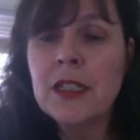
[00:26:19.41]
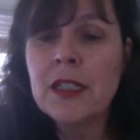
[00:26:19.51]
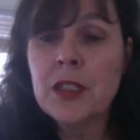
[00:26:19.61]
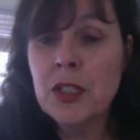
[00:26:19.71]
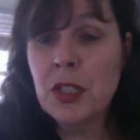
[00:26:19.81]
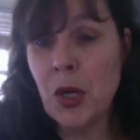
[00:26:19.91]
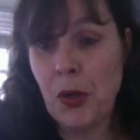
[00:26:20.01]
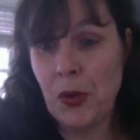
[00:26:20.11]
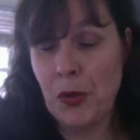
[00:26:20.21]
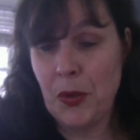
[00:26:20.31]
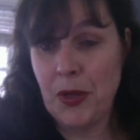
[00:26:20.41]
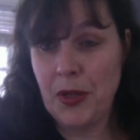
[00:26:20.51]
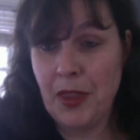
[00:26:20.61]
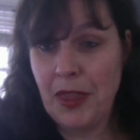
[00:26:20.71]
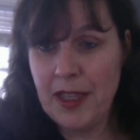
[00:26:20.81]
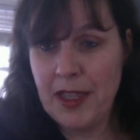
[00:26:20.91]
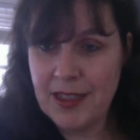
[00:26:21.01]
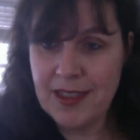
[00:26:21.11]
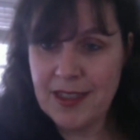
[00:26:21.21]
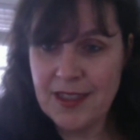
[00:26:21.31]
So
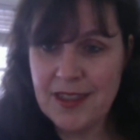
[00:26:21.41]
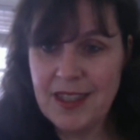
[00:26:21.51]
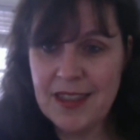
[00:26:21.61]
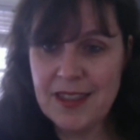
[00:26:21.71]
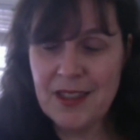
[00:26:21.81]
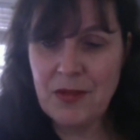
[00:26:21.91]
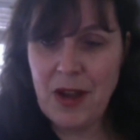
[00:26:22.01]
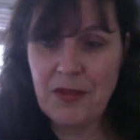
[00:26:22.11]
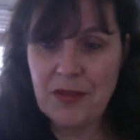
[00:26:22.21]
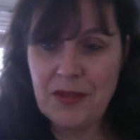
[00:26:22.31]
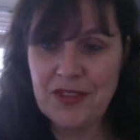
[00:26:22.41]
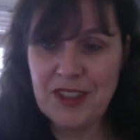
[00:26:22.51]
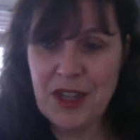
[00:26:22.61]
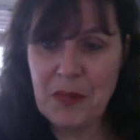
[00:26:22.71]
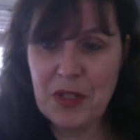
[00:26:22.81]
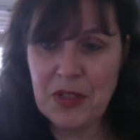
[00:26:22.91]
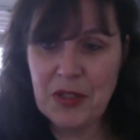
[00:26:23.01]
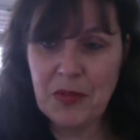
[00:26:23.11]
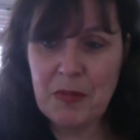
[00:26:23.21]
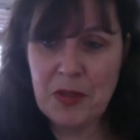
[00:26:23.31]
that's a rough
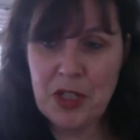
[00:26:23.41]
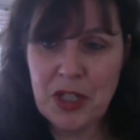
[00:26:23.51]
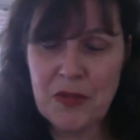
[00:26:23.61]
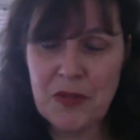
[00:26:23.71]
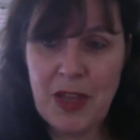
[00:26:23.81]
description.